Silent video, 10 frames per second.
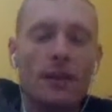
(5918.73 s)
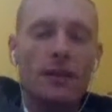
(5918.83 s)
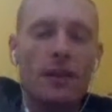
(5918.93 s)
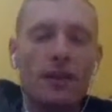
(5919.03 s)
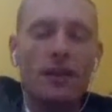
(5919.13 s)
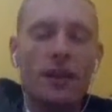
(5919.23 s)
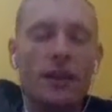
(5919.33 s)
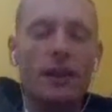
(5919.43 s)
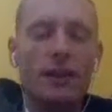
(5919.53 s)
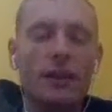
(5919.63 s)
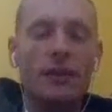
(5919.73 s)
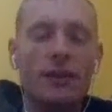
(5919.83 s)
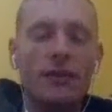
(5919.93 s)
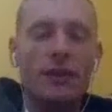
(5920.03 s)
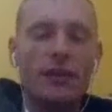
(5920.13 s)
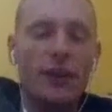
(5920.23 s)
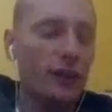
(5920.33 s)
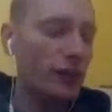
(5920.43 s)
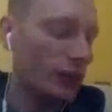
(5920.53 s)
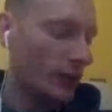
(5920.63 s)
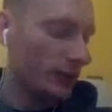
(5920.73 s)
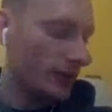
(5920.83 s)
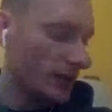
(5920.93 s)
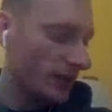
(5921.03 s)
this is the uh, final form,